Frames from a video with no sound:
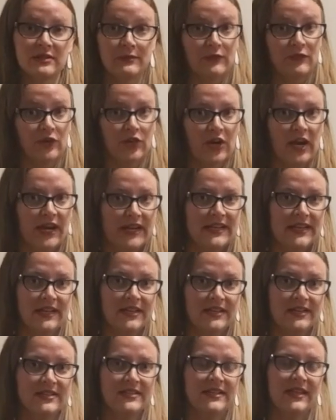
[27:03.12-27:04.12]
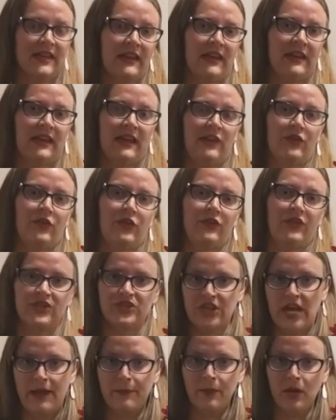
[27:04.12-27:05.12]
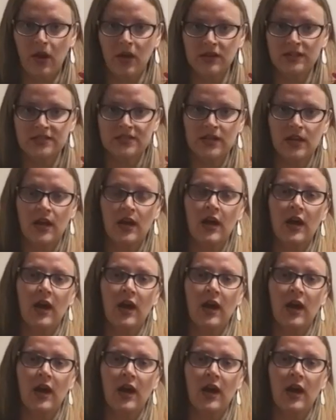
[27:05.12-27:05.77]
some of your ideas in either the chat box